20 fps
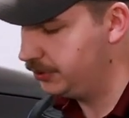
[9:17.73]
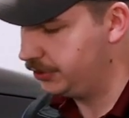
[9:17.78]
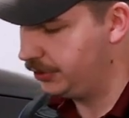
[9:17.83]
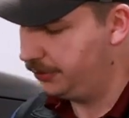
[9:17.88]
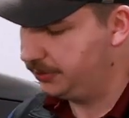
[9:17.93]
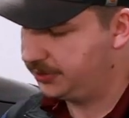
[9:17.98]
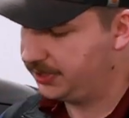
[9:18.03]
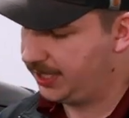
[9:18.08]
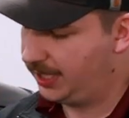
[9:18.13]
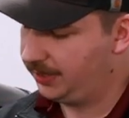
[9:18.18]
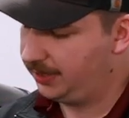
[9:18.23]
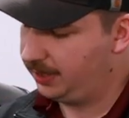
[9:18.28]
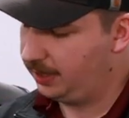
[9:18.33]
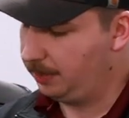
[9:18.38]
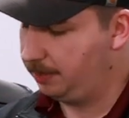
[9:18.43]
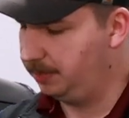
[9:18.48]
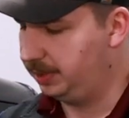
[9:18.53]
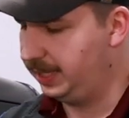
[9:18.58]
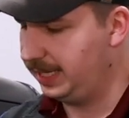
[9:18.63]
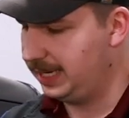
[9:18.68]
So set
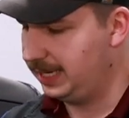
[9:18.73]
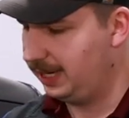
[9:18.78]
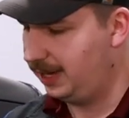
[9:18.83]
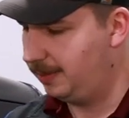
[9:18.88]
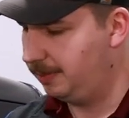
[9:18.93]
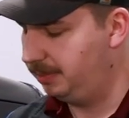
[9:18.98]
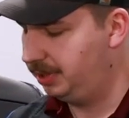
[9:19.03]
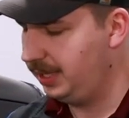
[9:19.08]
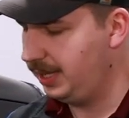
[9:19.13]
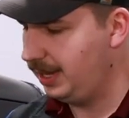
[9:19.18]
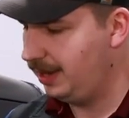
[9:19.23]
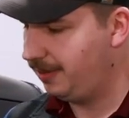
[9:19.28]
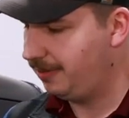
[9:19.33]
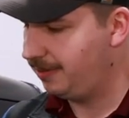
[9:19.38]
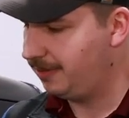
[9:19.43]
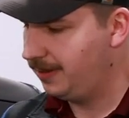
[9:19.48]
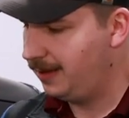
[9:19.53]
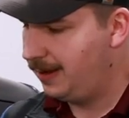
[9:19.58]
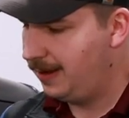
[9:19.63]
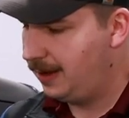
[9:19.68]
the plate in
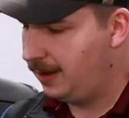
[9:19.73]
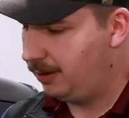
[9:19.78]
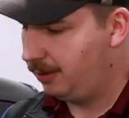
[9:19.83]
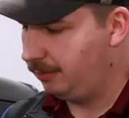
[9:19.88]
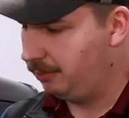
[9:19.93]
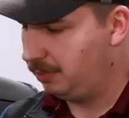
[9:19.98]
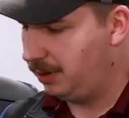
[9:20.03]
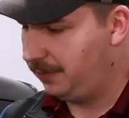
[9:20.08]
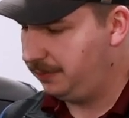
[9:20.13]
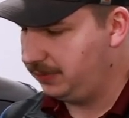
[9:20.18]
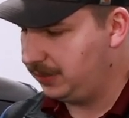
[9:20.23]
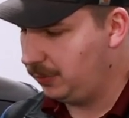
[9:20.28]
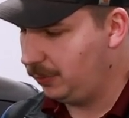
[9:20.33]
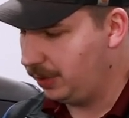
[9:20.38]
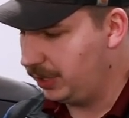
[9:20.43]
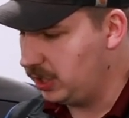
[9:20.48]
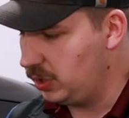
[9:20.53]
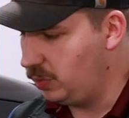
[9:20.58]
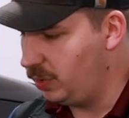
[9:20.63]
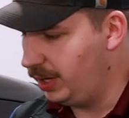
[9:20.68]
place roughly
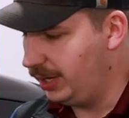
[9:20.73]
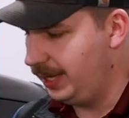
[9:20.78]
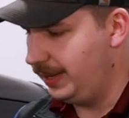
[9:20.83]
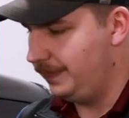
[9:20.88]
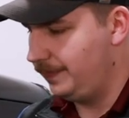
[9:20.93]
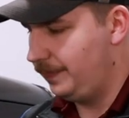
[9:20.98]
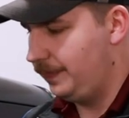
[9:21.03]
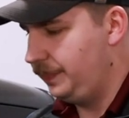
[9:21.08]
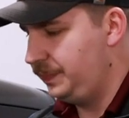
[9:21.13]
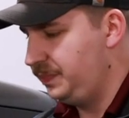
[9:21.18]
where you want it,